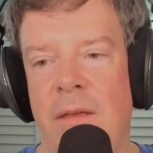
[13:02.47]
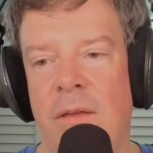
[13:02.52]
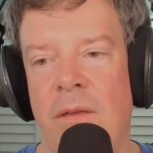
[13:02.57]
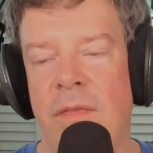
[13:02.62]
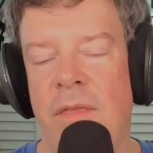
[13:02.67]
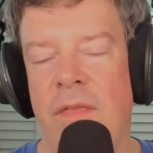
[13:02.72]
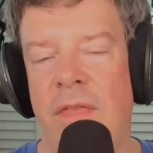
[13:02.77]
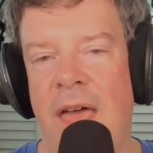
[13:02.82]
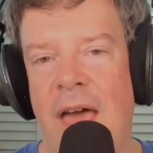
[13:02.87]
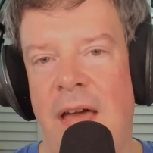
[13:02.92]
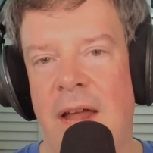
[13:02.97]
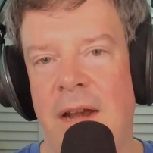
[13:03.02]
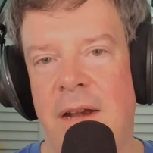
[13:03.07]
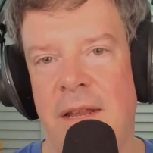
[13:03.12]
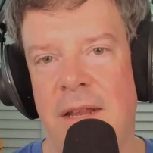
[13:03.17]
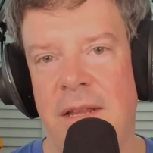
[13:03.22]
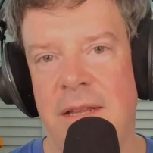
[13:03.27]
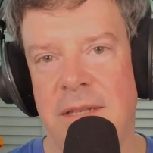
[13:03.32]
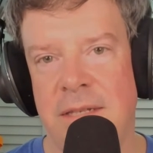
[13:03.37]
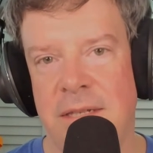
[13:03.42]
that
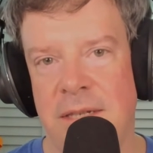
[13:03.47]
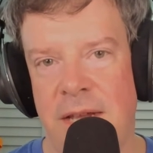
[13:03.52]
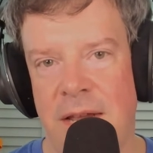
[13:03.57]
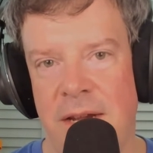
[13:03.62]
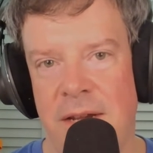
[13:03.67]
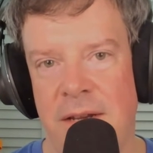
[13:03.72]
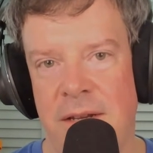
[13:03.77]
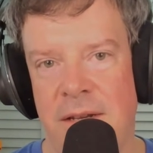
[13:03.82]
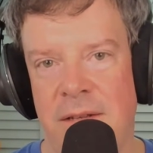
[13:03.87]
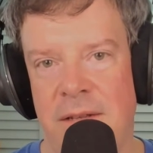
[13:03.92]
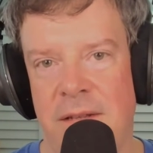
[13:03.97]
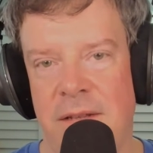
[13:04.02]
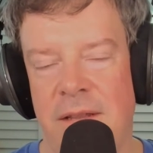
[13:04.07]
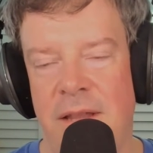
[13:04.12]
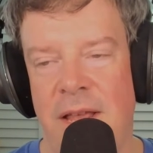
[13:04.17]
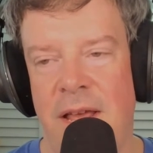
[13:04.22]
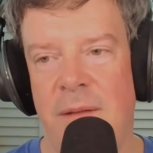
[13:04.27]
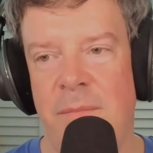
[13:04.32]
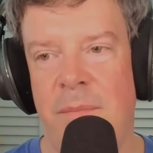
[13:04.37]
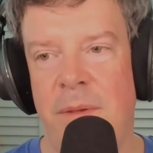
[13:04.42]
insight,
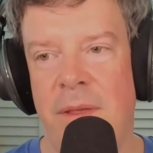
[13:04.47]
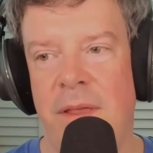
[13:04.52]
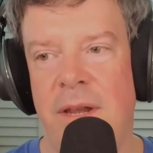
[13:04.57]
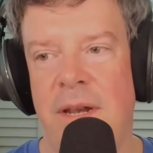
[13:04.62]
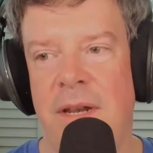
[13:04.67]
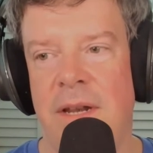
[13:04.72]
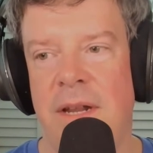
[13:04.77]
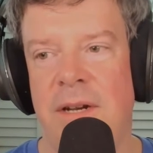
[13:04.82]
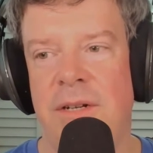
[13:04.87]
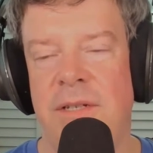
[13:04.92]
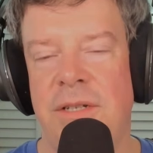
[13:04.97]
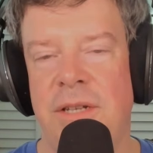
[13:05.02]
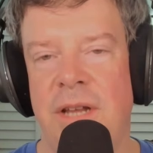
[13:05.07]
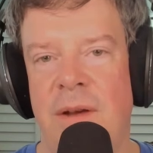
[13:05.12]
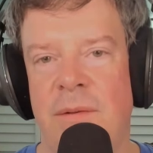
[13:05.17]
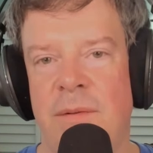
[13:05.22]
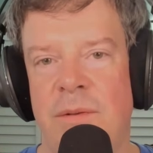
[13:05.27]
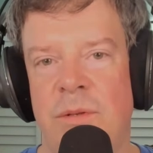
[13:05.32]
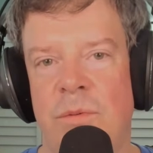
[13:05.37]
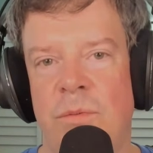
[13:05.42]
that ability to
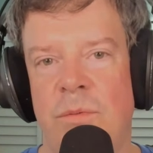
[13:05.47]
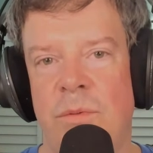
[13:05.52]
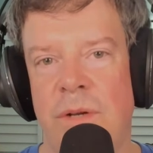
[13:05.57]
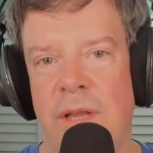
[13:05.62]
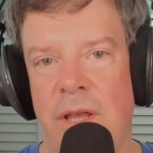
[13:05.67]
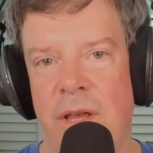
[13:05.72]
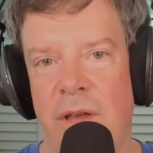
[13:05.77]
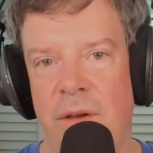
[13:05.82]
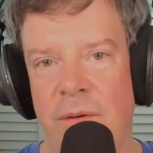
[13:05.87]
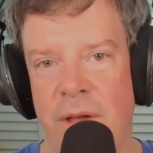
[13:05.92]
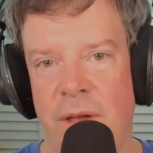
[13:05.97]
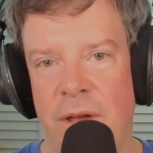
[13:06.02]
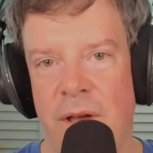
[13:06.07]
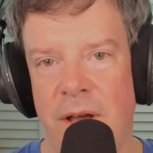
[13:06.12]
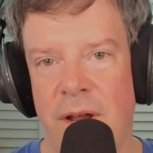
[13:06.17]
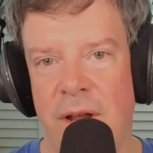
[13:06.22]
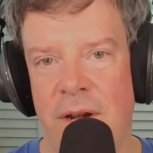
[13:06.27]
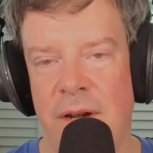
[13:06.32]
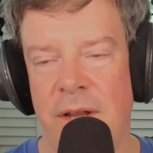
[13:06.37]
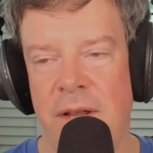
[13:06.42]
understand what's really going
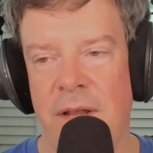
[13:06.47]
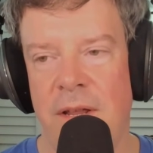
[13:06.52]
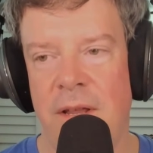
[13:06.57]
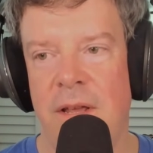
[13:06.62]
on,